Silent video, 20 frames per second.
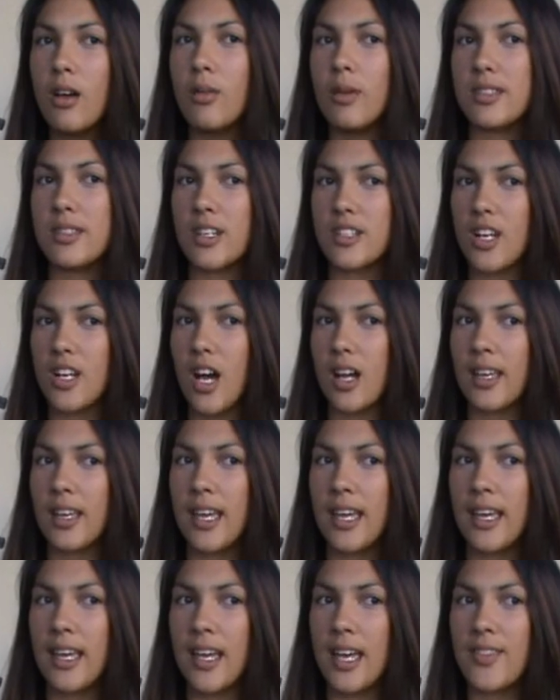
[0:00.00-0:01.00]
we start
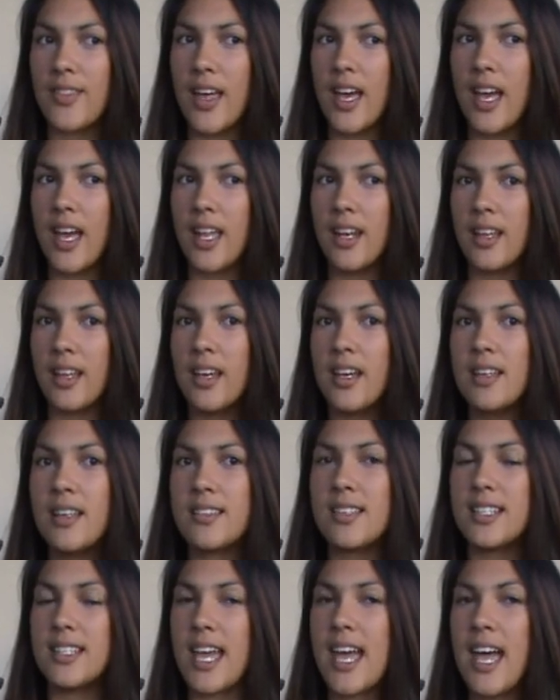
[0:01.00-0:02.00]
talking and then
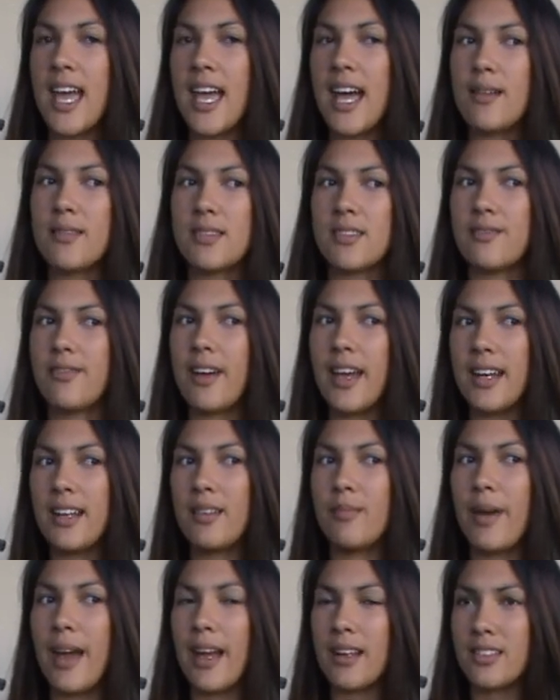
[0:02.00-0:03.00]
today I was
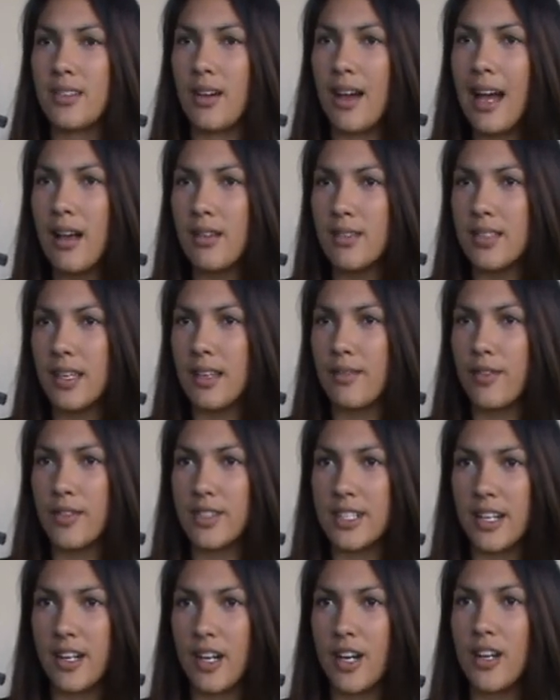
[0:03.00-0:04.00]
invited back to a house like for
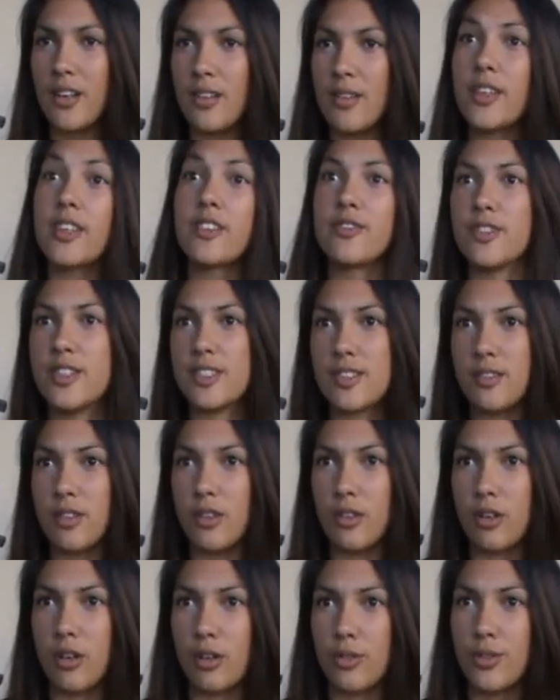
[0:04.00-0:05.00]
dinner like this
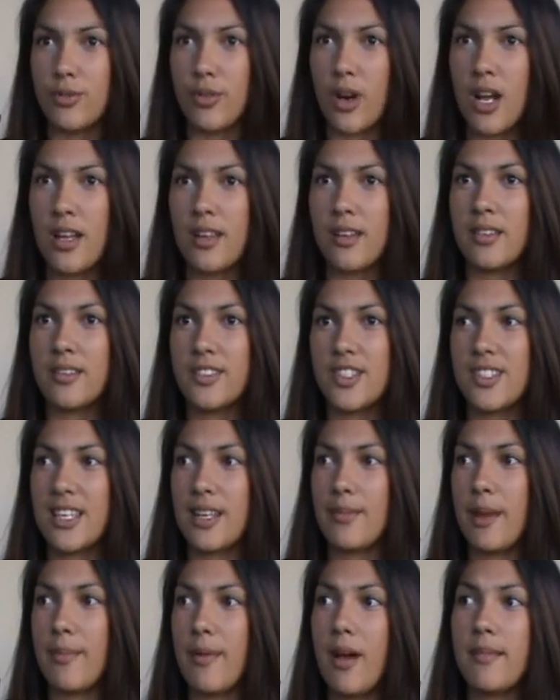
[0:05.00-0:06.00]
little girl Nuran she
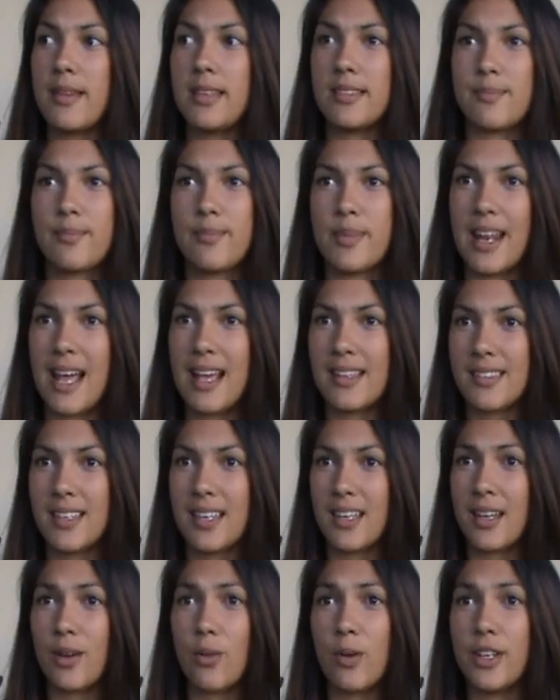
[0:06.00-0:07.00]
said my mommy's been
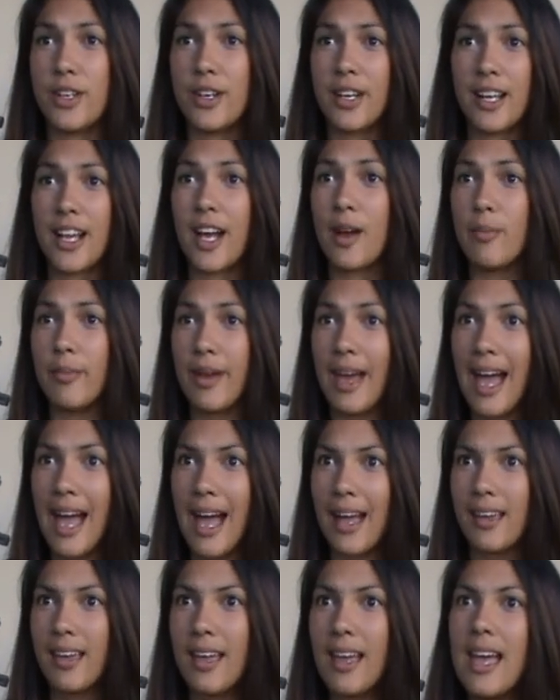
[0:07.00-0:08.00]
asking like when are you gonna come
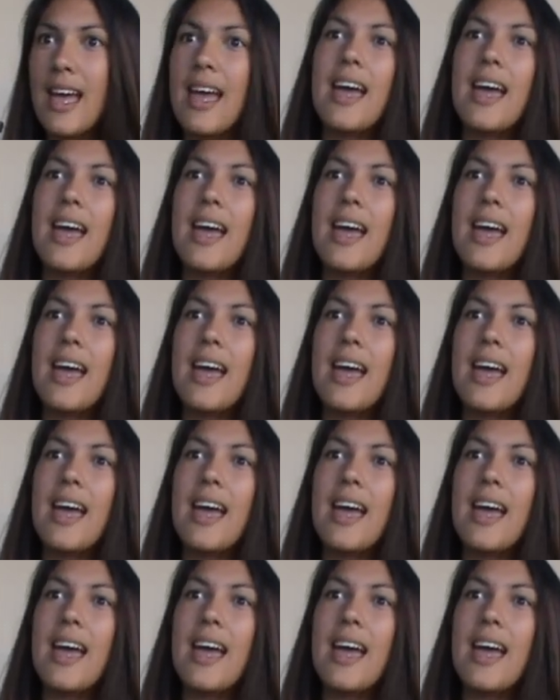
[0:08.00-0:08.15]
back